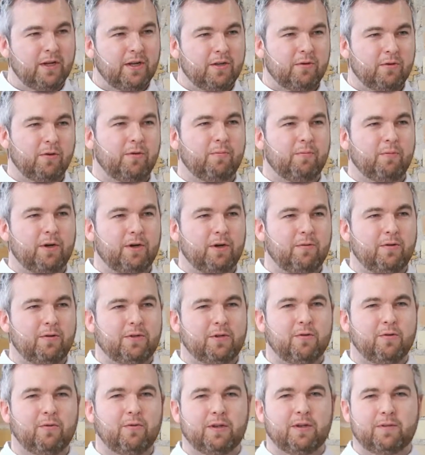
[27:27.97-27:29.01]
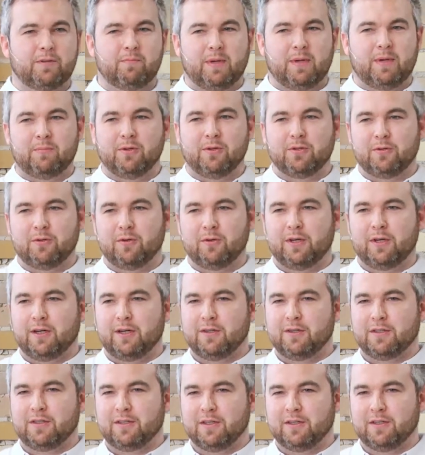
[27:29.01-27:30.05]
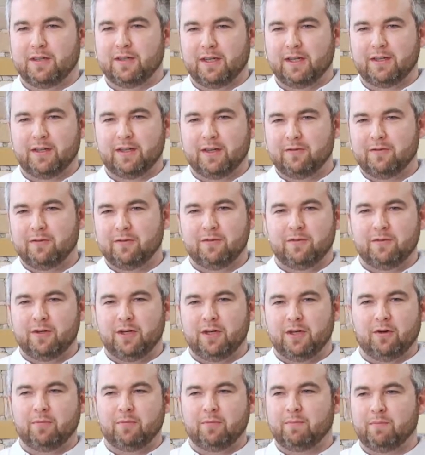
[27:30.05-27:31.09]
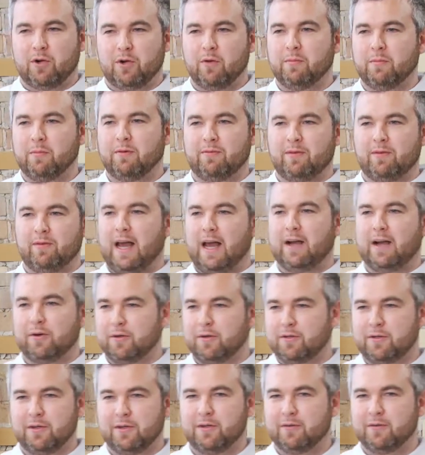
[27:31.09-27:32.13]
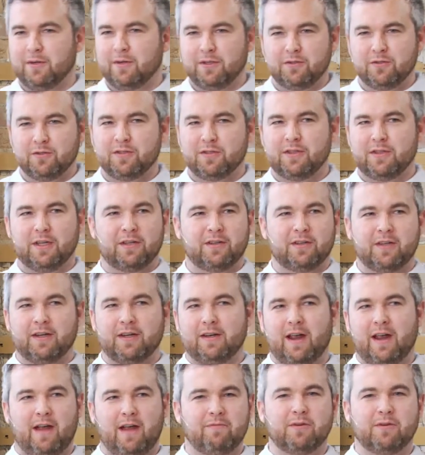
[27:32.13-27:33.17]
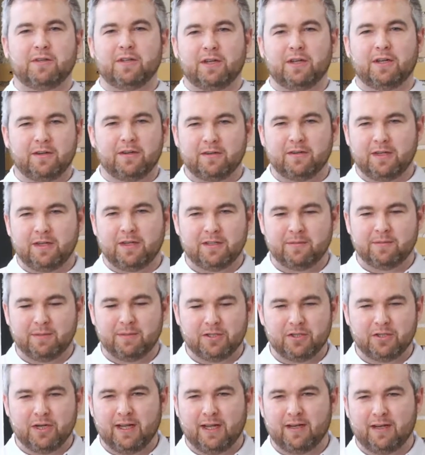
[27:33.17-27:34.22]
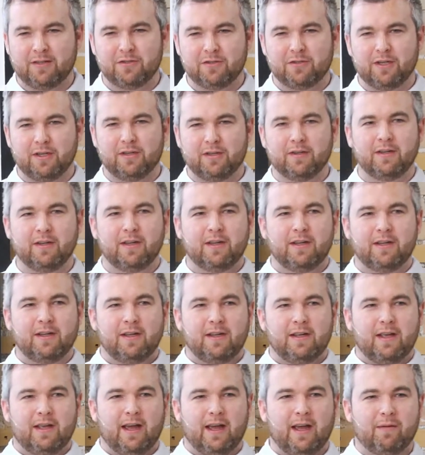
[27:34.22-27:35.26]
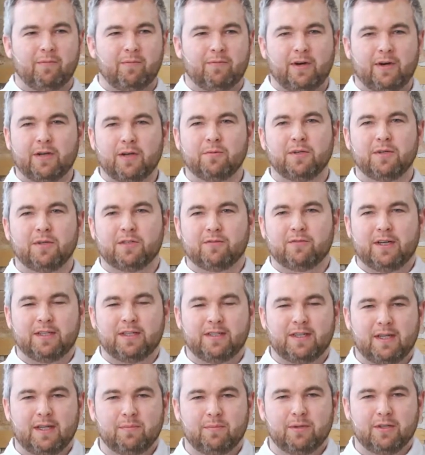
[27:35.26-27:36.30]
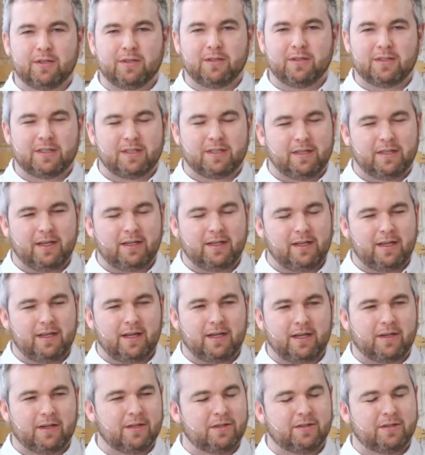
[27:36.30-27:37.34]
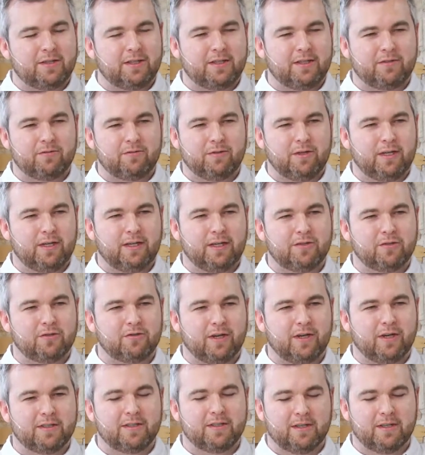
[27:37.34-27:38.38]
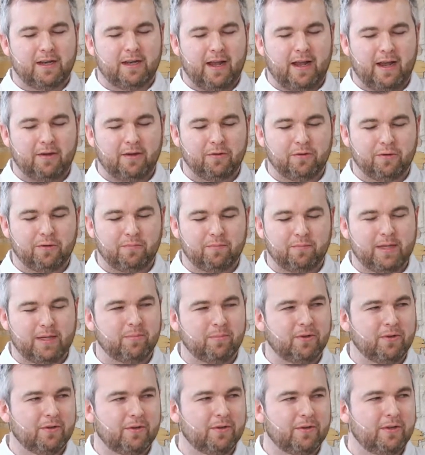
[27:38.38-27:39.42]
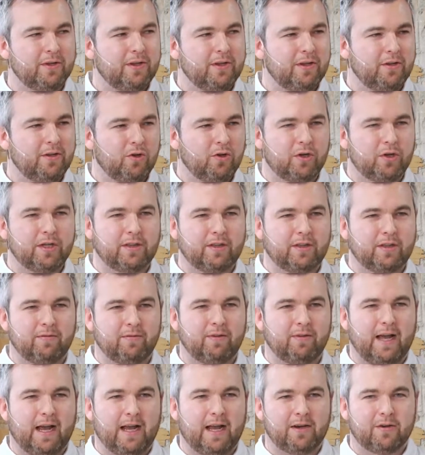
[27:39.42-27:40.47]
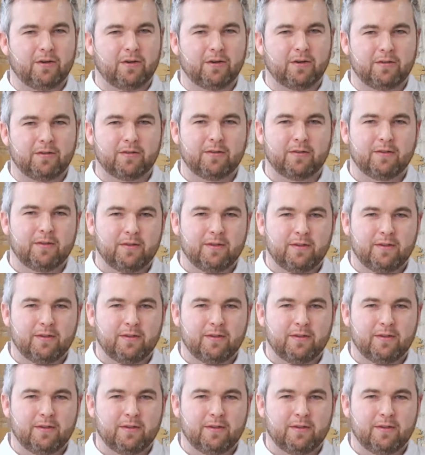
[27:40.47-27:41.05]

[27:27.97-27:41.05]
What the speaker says: what I don't want people doing here is to think that, become a flat earther and just think that everything needs to be challenged. And for anyone that's read Sapiens, like, it's really interesting how people look at the flat earth,